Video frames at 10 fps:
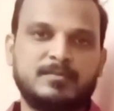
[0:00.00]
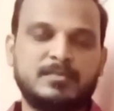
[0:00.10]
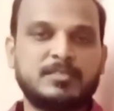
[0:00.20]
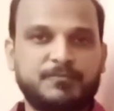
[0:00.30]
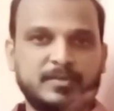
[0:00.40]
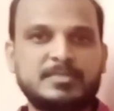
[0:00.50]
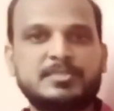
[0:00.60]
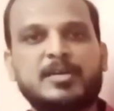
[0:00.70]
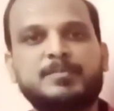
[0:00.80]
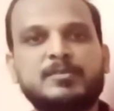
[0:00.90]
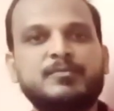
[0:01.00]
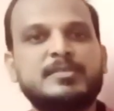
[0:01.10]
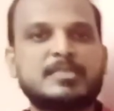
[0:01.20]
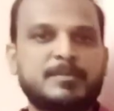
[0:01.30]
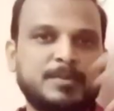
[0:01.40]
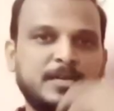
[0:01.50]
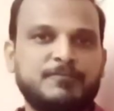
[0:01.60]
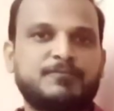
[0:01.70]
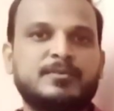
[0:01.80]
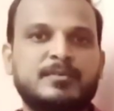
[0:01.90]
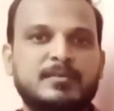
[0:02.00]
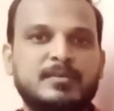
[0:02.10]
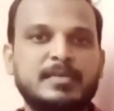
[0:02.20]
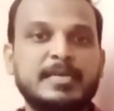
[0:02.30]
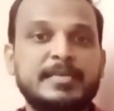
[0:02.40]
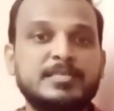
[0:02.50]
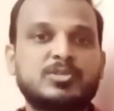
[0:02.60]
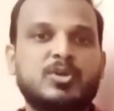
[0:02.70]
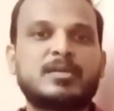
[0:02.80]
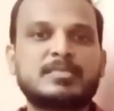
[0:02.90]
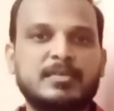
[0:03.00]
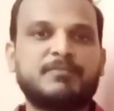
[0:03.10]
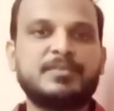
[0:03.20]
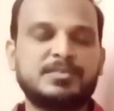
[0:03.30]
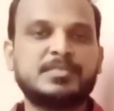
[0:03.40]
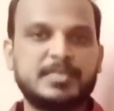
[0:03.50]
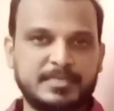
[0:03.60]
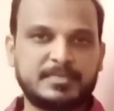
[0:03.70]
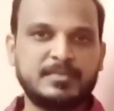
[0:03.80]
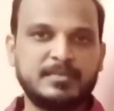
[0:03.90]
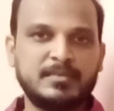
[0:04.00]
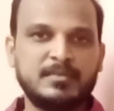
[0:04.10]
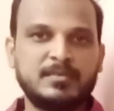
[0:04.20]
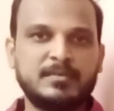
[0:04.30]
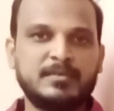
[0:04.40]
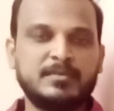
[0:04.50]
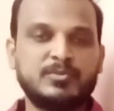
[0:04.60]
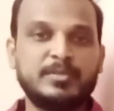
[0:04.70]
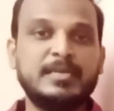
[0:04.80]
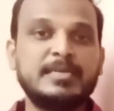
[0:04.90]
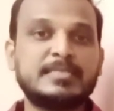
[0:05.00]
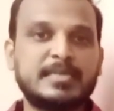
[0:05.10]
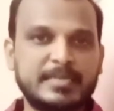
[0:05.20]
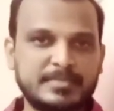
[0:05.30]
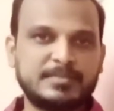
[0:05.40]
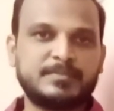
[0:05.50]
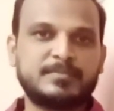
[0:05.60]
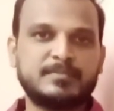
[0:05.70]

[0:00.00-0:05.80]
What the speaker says: In the first chapter we supplied food. It is not sufficient to release energy.